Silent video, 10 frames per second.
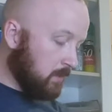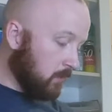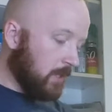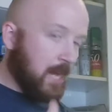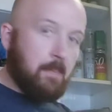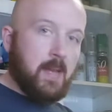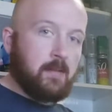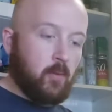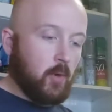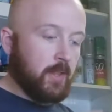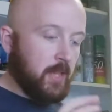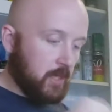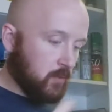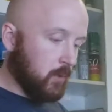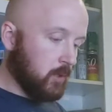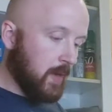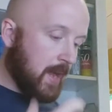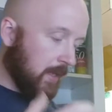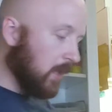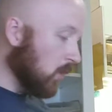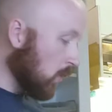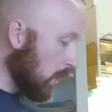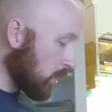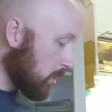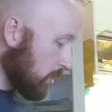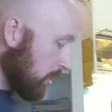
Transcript: Really not meant for it, and things are rolling around and getting crushed.